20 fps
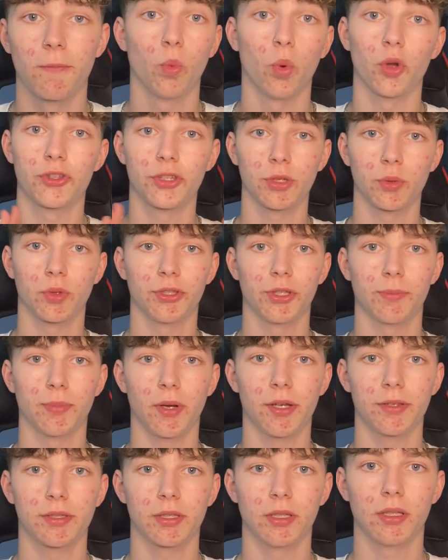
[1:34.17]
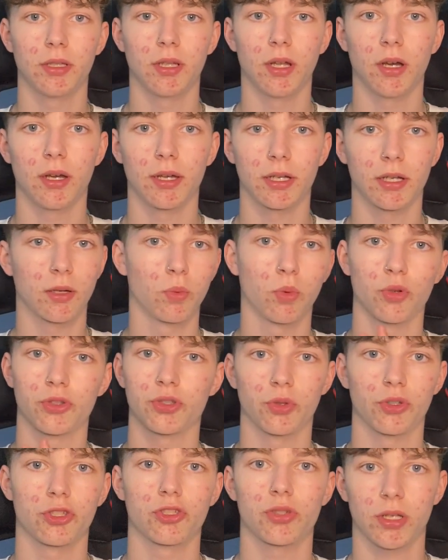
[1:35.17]
What do you want your bio to look like? What
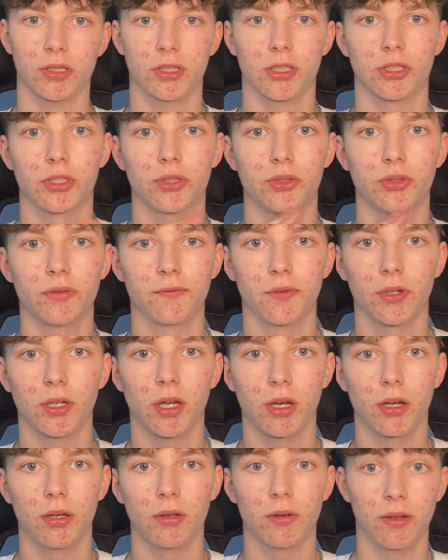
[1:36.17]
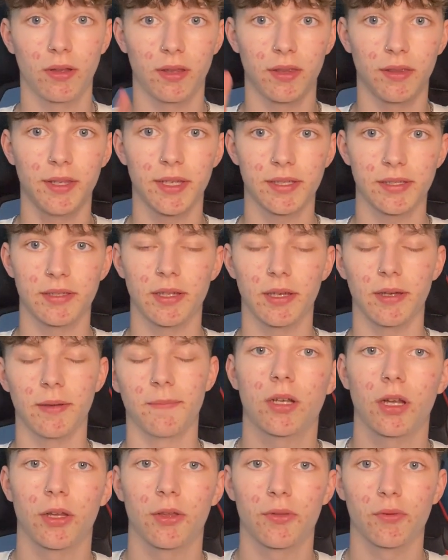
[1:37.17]
sort of structure should you follow? This is
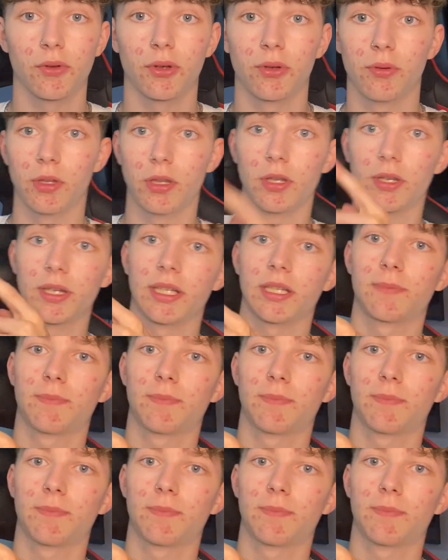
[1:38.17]
it. Go through, look at this